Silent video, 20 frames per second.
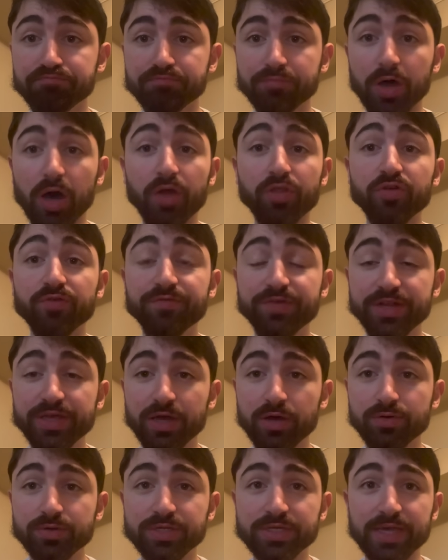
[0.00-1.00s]
other
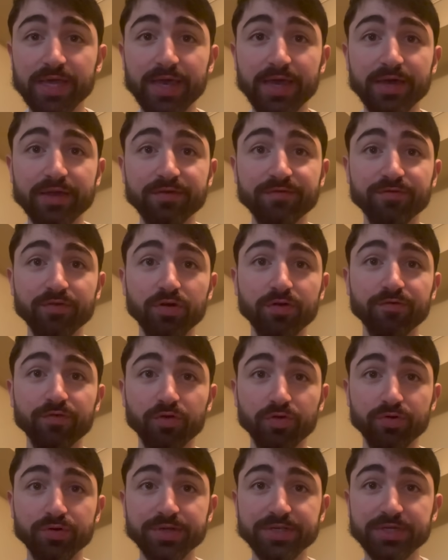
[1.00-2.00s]
videos and for
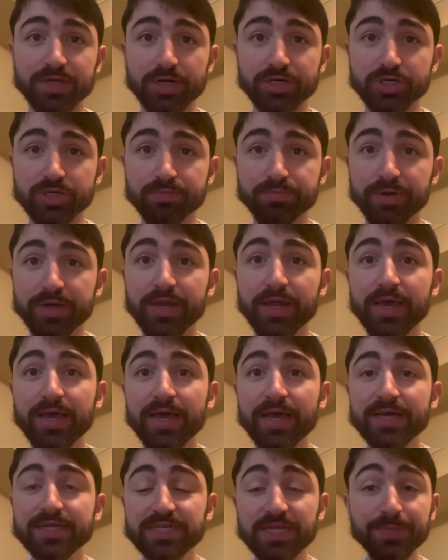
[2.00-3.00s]
further discussion. But
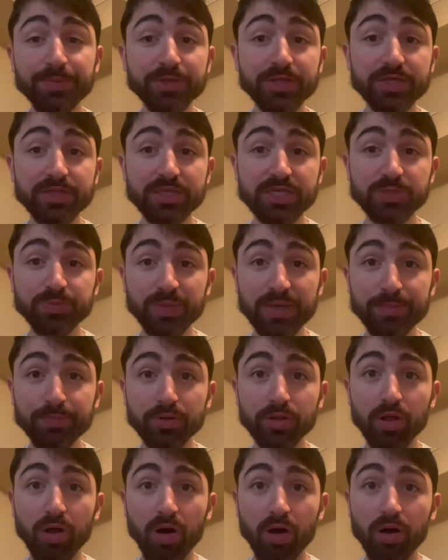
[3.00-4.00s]
typically these
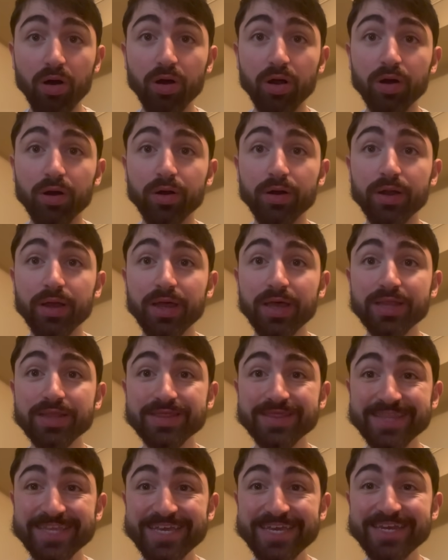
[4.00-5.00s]
people are
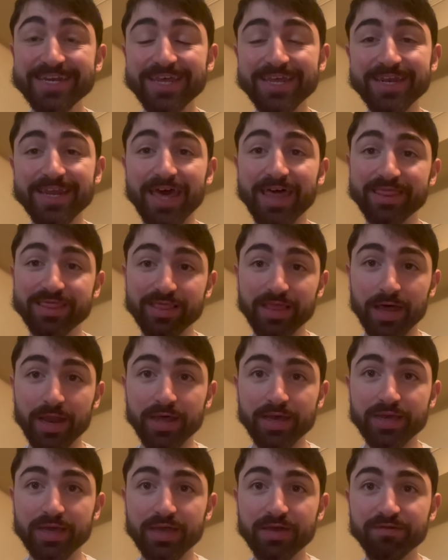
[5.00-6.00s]
lean and
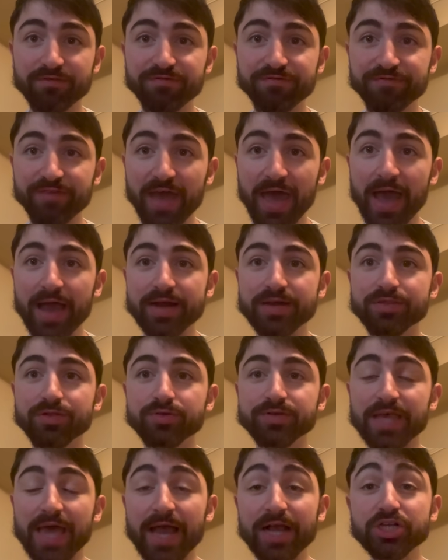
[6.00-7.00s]
athletic. In fact,
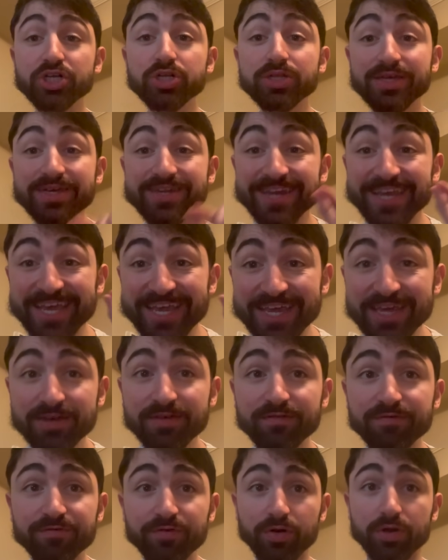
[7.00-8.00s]
there's actually an
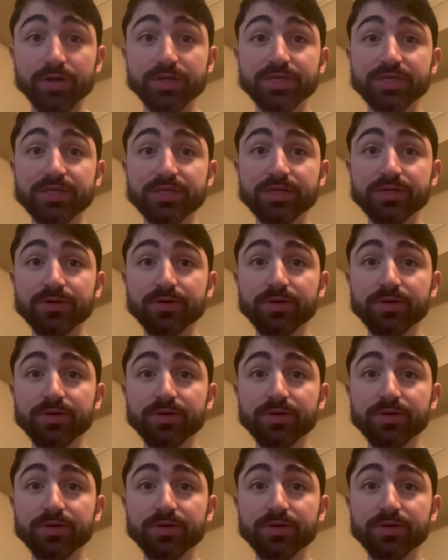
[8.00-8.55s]
inverse